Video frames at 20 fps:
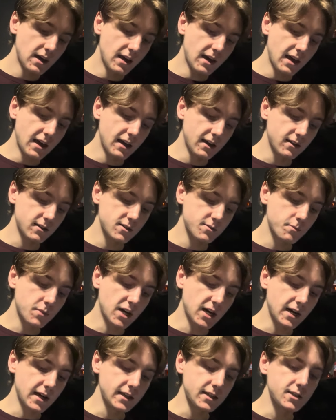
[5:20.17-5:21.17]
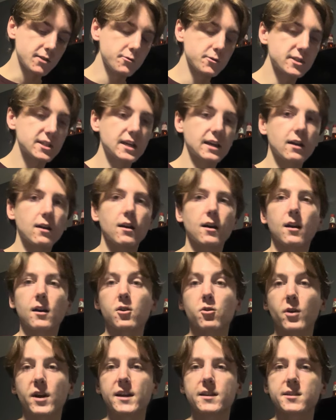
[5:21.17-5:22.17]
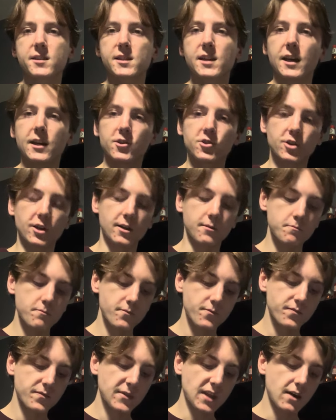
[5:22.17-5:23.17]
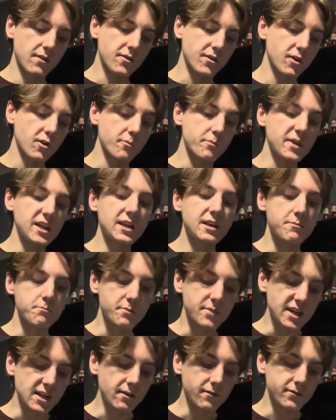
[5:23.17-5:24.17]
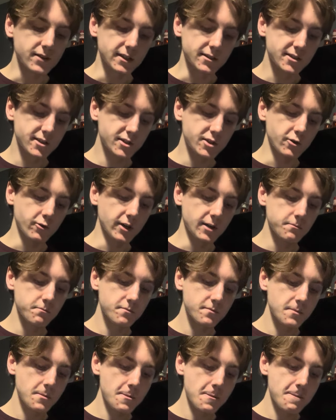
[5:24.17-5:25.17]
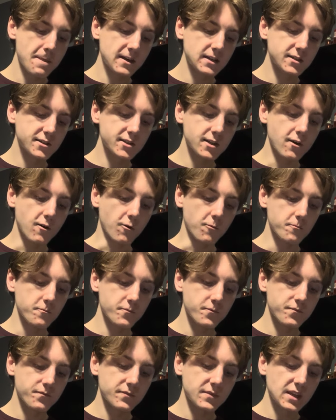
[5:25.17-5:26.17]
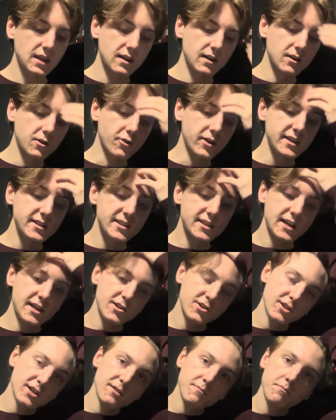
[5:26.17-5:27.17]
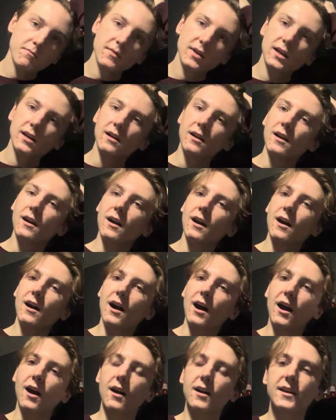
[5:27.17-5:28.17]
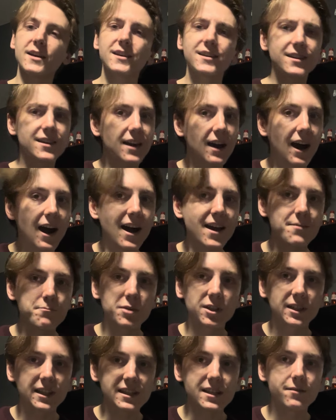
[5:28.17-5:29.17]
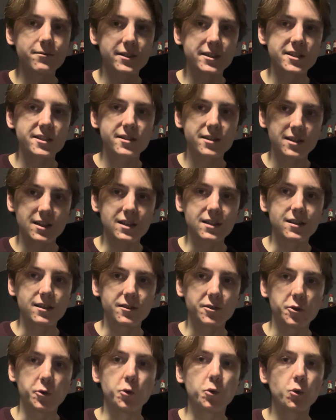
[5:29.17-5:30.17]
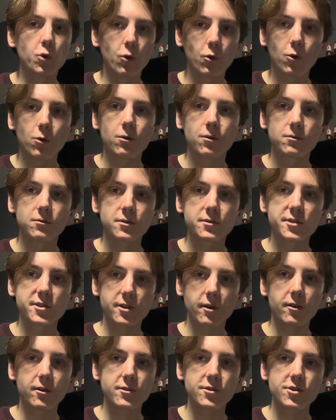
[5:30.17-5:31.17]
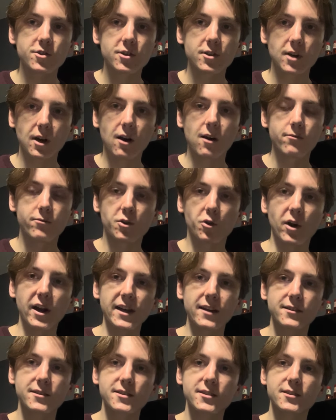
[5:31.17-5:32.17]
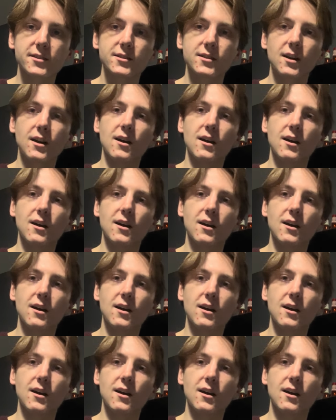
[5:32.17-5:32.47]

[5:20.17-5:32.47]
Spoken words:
And by using GrantStation, there are many benefits to it. So, GrantStation, I believe it's the Google search of grants.